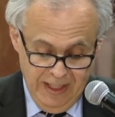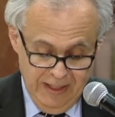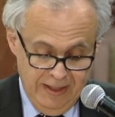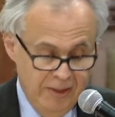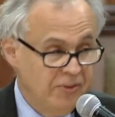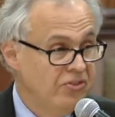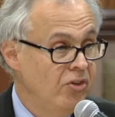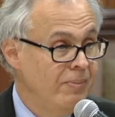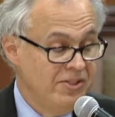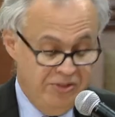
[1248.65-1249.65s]
There is
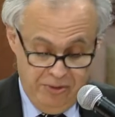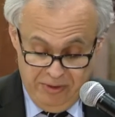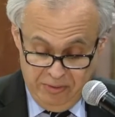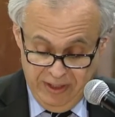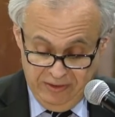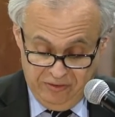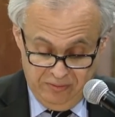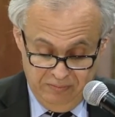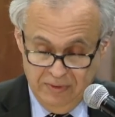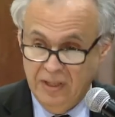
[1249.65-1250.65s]
so much to
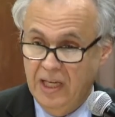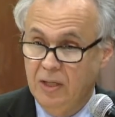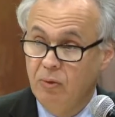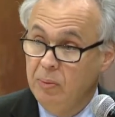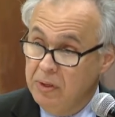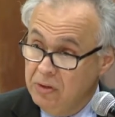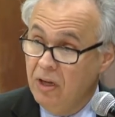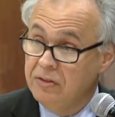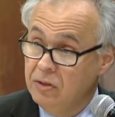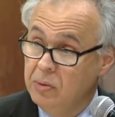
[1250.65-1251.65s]
address, and we will
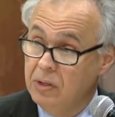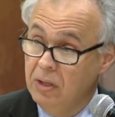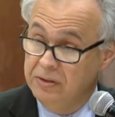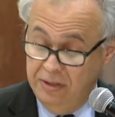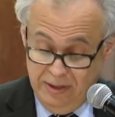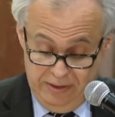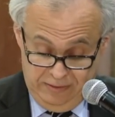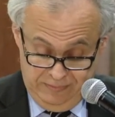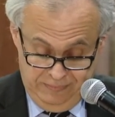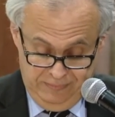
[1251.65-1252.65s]
not do it all
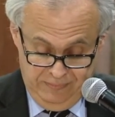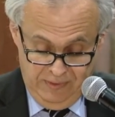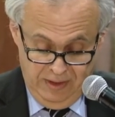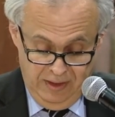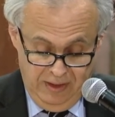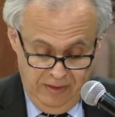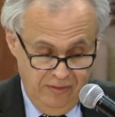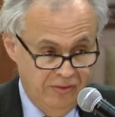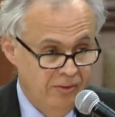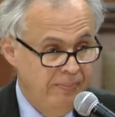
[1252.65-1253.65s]
tonight.
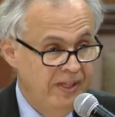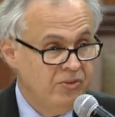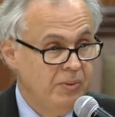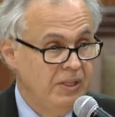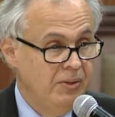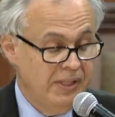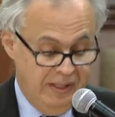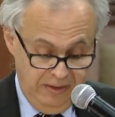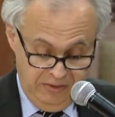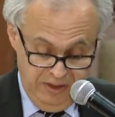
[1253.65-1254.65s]
So, best we look
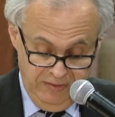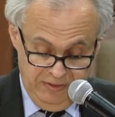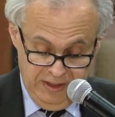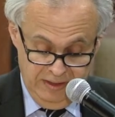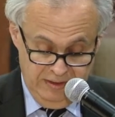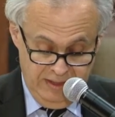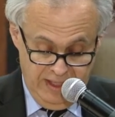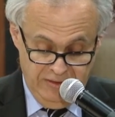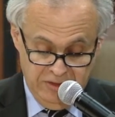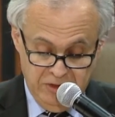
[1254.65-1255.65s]
at this evening
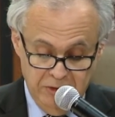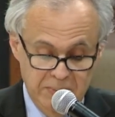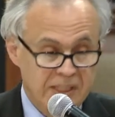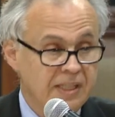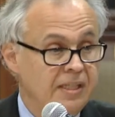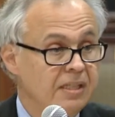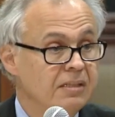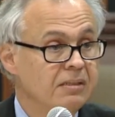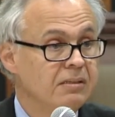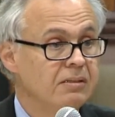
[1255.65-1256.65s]
has a good
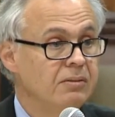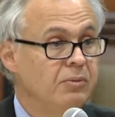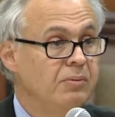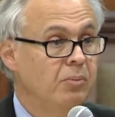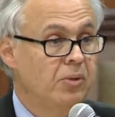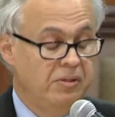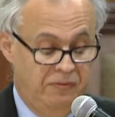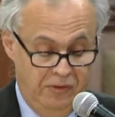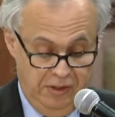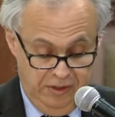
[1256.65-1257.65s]
beginning with more to
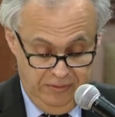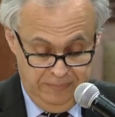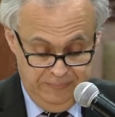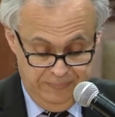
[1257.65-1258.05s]
follow.